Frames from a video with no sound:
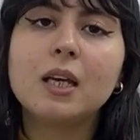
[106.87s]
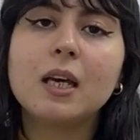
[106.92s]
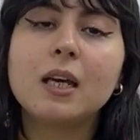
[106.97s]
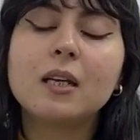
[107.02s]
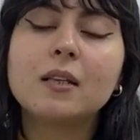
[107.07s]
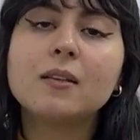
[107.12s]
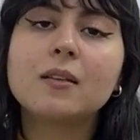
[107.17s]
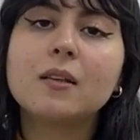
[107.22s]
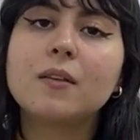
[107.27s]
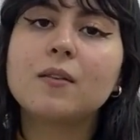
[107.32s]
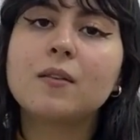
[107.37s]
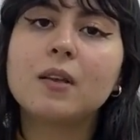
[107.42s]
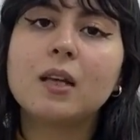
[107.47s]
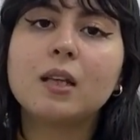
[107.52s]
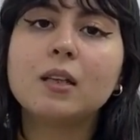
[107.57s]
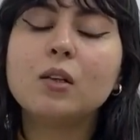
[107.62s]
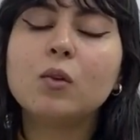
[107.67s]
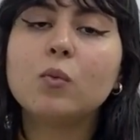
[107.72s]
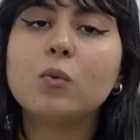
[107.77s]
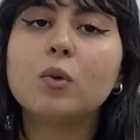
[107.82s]
And
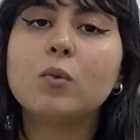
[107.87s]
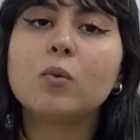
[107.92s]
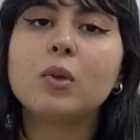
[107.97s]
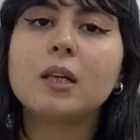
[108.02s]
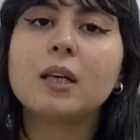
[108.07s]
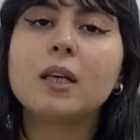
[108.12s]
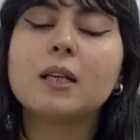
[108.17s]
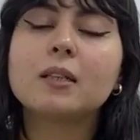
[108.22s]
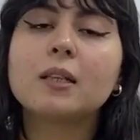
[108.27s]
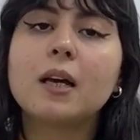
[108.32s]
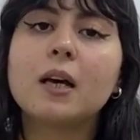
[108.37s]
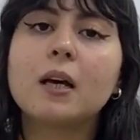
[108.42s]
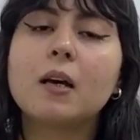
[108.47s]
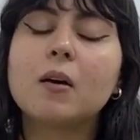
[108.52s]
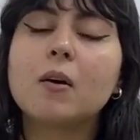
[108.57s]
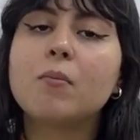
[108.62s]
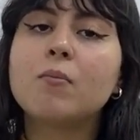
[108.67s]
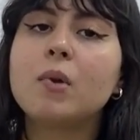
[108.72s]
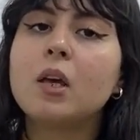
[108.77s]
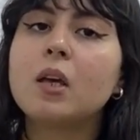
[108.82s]
then we will get
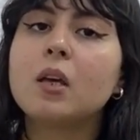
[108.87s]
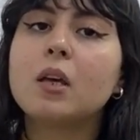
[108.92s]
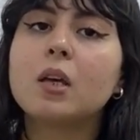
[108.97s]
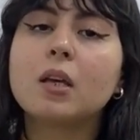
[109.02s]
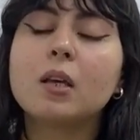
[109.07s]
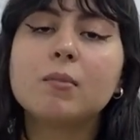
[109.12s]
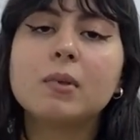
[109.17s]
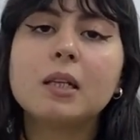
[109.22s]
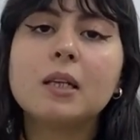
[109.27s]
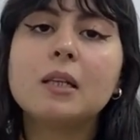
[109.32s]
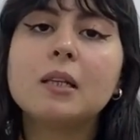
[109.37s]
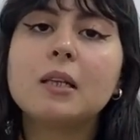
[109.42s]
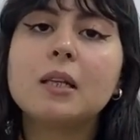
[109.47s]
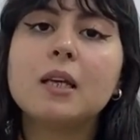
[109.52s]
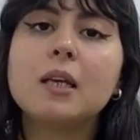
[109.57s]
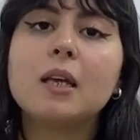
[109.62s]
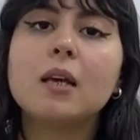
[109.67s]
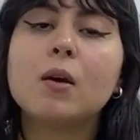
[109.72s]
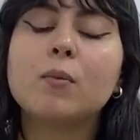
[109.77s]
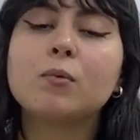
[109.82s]
a
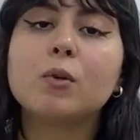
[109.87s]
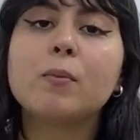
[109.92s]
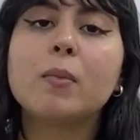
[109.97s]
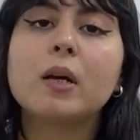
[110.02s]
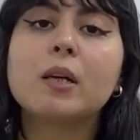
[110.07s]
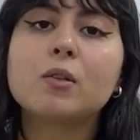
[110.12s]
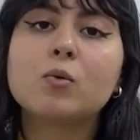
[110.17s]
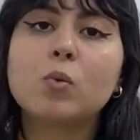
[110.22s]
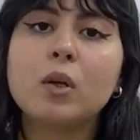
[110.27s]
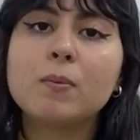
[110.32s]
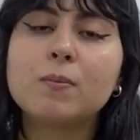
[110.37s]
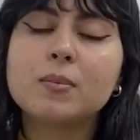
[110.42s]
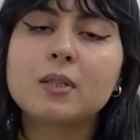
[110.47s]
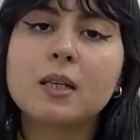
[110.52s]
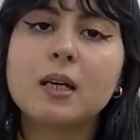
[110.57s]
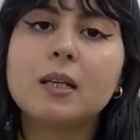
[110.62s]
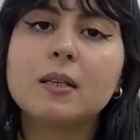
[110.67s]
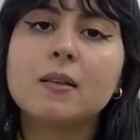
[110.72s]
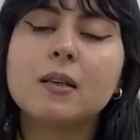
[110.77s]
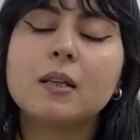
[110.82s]
completely optimized
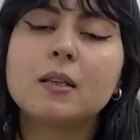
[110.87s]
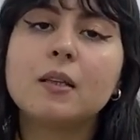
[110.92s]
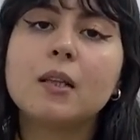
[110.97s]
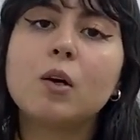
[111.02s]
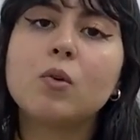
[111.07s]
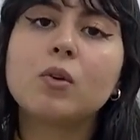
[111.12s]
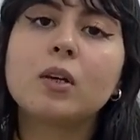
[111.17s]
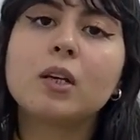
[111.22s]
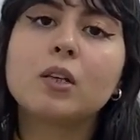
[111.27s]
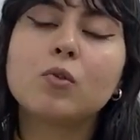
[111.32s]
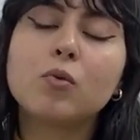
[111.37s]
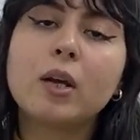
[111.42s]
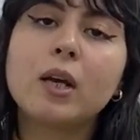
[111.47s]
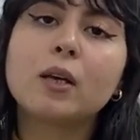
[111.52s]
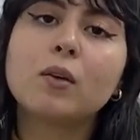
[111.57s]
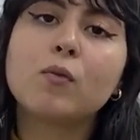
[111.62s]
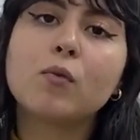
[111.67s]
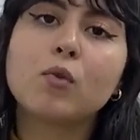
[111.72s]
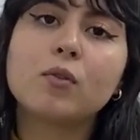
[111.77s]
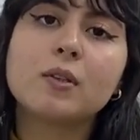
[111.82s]
website that now can
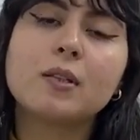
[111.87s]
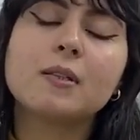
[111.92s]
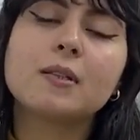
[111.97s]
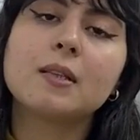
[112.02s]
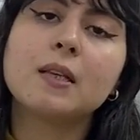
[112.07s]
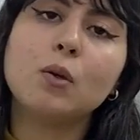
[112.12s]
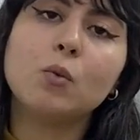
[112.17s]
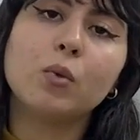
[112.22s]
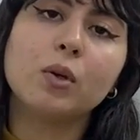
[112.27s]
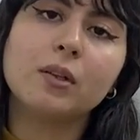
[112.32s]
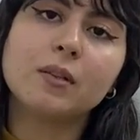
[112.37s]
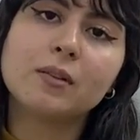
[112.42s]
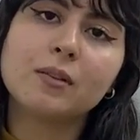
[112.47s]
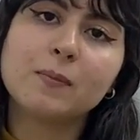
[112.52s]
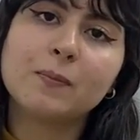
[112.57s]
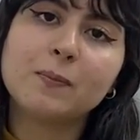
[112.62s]
rank for this keyword.